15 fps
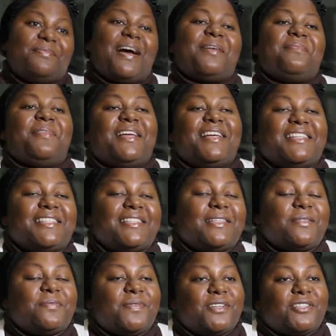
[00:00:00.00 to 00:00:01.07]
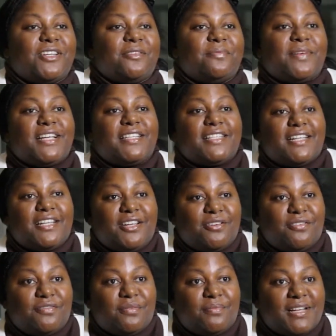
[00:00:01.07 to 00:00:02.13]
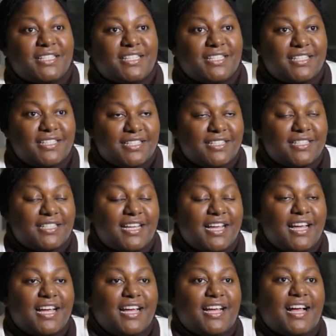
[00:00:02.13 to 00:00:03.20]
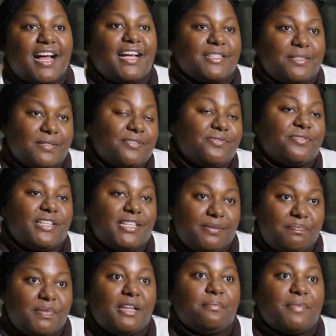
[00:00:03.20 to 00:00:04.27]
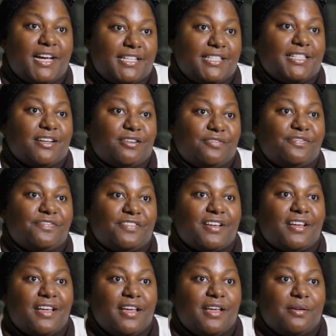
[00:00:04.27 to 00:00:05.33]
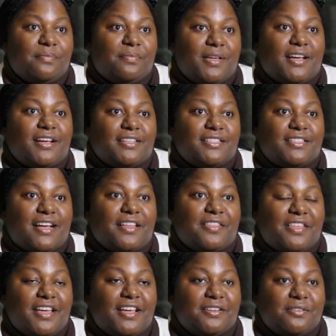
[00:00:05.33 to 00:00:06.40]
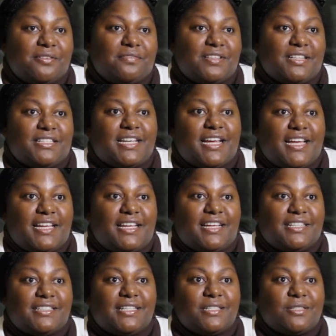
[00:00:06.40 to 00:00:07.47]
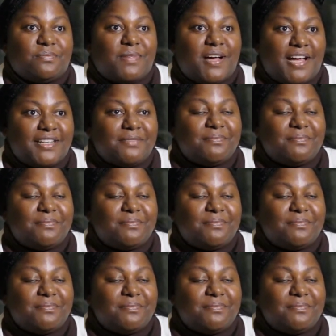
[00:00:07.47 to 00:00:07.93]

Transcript: My biggest inspiration in my study of a master's has really been myself, because at the end of the day, it is my